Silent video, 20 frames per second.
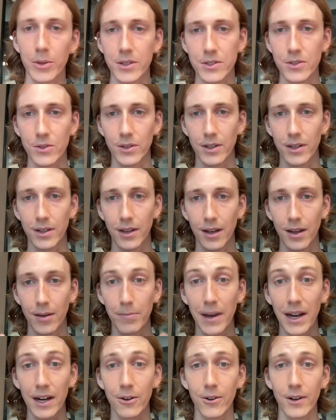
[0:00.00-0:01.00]
do a
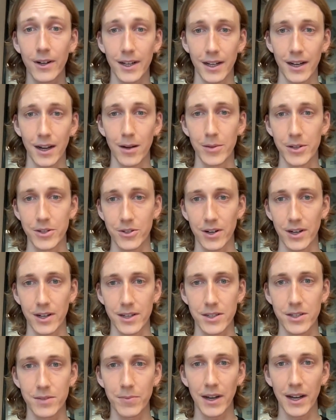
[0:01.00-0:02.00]
back running
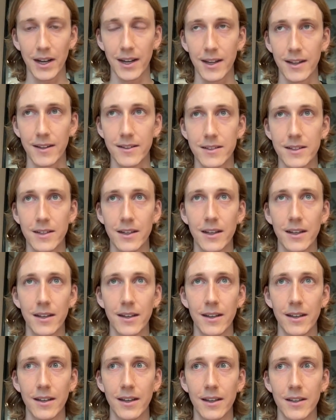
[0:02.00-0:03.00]
arbitrage behind
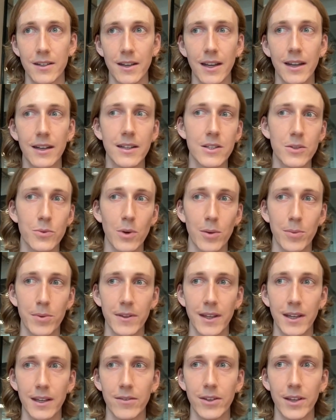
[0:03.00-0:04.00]
any swap
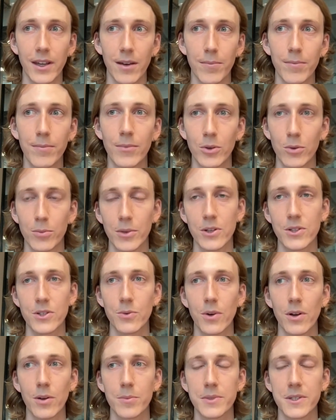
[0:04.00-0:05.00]
on the EVM, or most
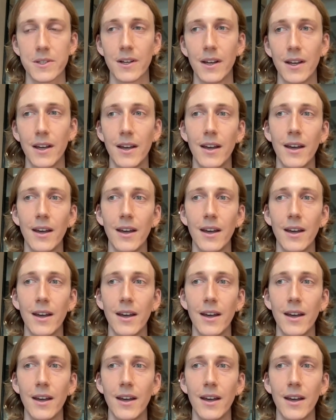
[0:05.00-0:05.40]
swaps,